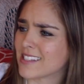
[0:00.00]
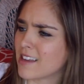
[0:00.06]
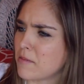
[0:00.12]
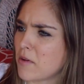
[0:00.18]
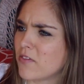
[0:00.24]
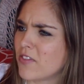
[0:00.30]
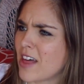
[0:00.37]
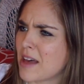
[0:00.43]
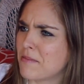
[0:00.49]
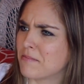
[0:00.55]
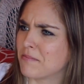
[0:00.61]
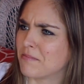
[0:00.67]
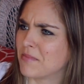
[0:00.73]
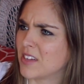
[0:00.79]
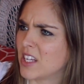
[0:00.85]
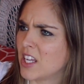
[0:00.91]
And some of
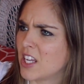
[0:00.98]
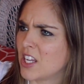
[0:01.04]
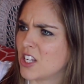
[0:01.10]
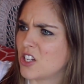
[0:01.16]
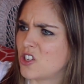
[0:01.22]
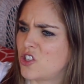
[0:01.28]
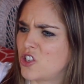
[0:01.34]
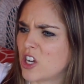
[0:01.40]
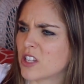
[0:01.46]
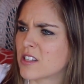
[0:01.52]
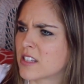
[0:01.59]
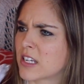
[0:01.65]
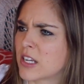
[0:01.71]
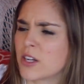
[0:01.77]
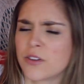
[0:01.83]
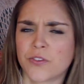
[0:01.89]
them
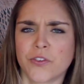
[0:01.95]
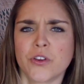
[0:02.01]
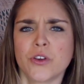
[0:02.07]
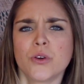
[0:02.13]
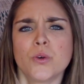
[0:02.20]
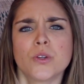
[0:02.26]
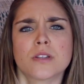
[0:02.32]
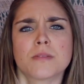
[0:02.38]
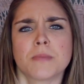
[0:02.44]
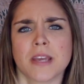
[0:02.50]
just confuse